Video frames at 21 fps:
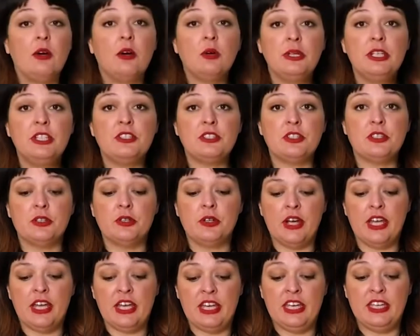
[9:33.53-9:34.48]
what we do
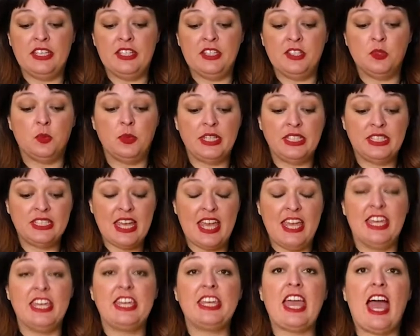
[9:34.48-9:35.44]
is we
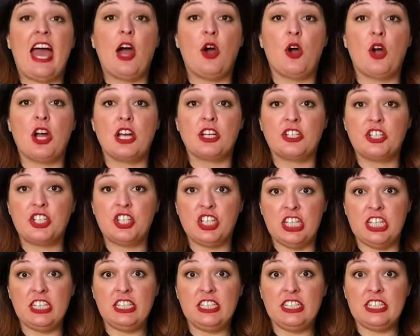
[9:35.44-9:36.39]
take our
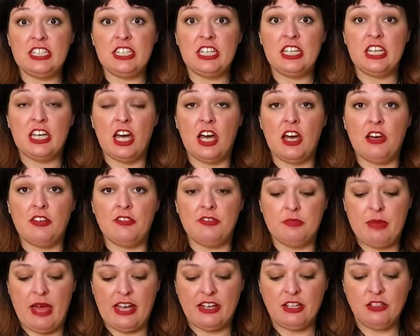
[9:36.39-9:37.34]
sheet of
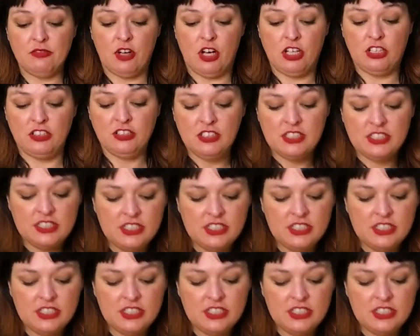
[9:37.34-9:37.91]
macarons